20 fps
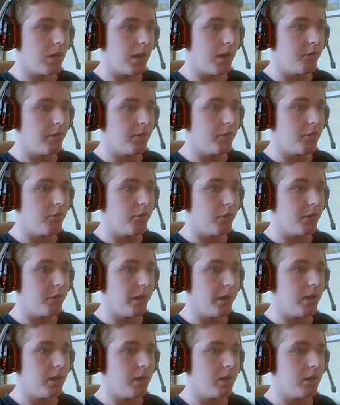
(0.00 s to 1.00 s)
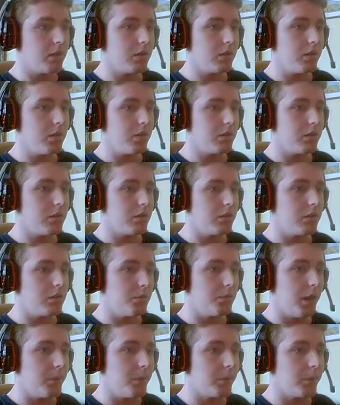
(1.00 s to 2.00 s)
How are you doing? You
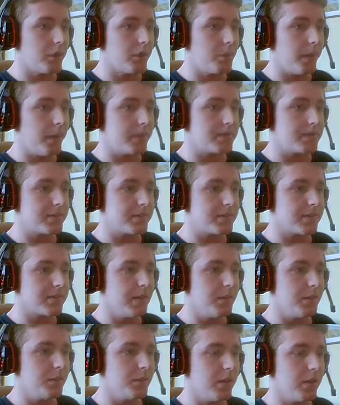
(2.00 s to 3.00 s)
you might want to go back to sleep,